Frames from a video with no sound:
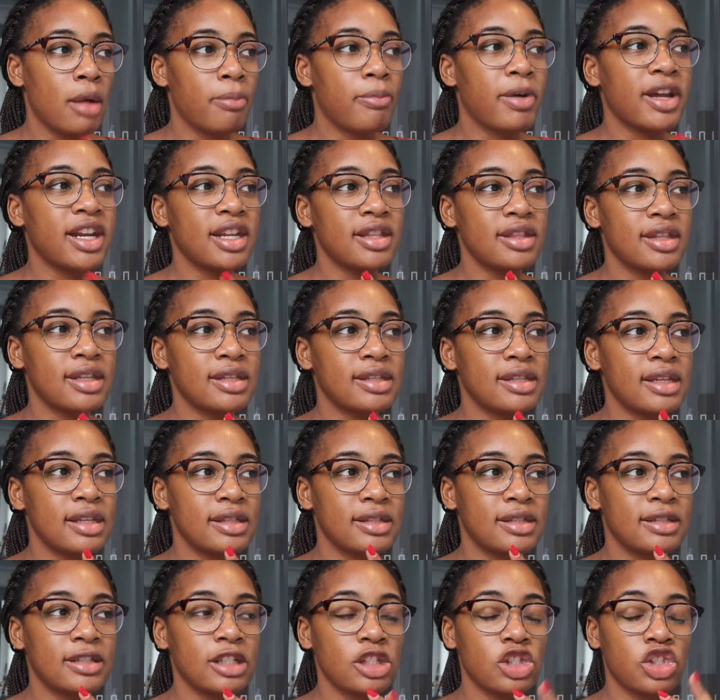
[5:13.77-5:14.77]
But in this
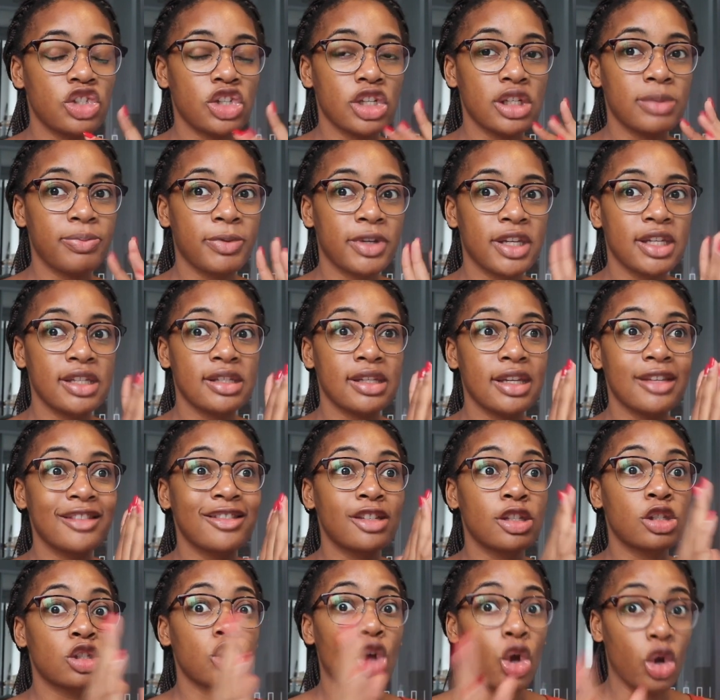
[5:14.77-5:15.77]
instance, just because there's
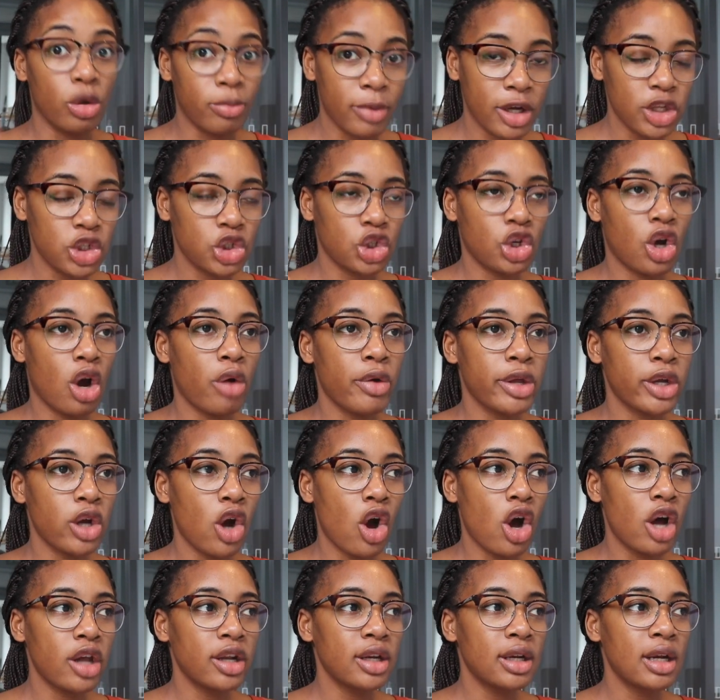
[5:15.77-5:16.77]
so much going
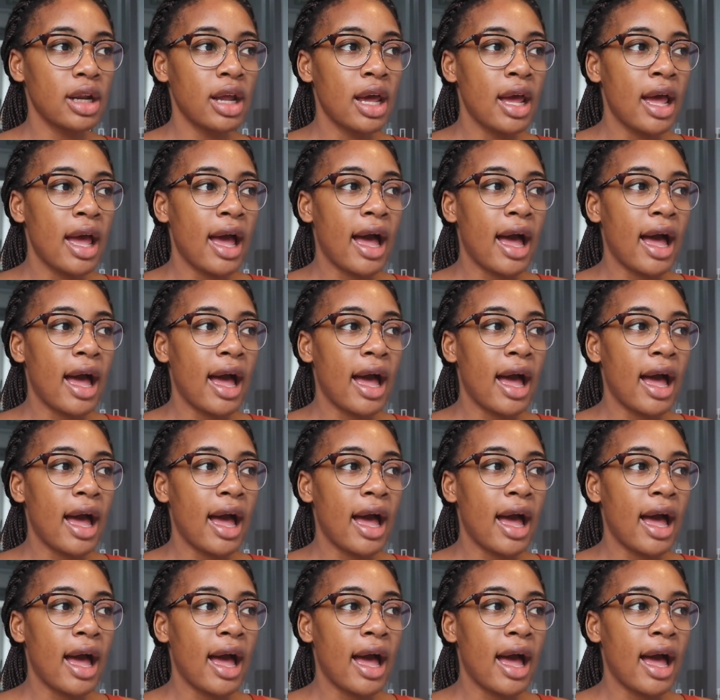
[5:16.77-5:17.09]
on,